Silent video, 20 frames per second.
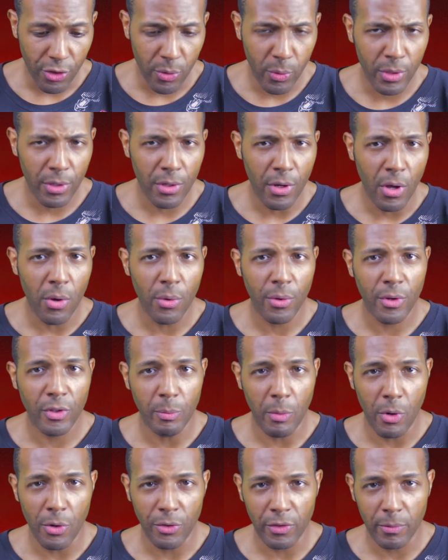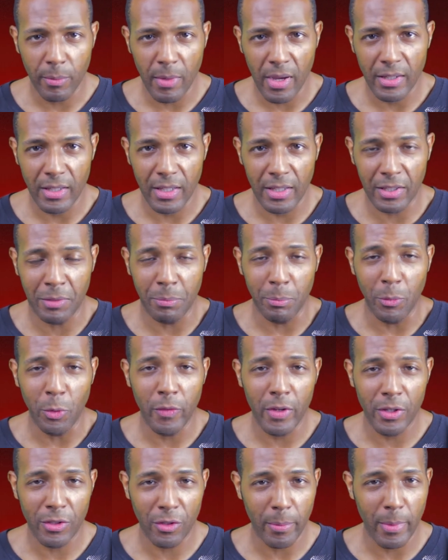You wouldn't know because most of my DC
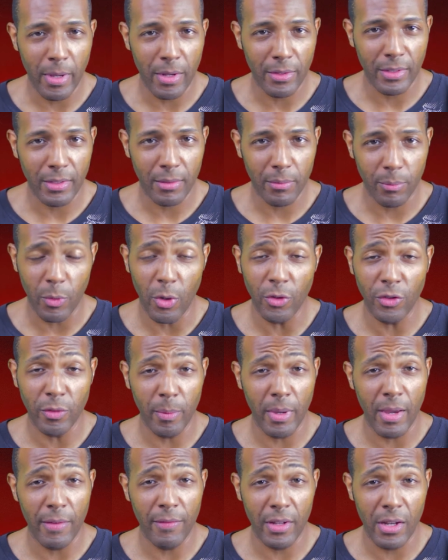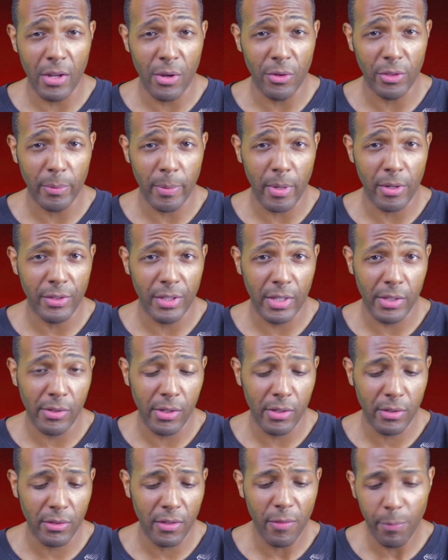movies are about most of my videos are about
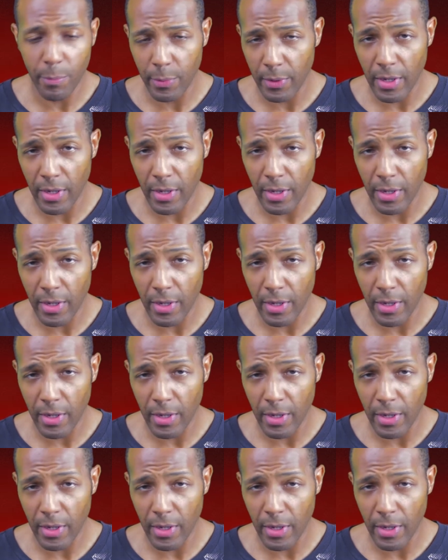DC stuff,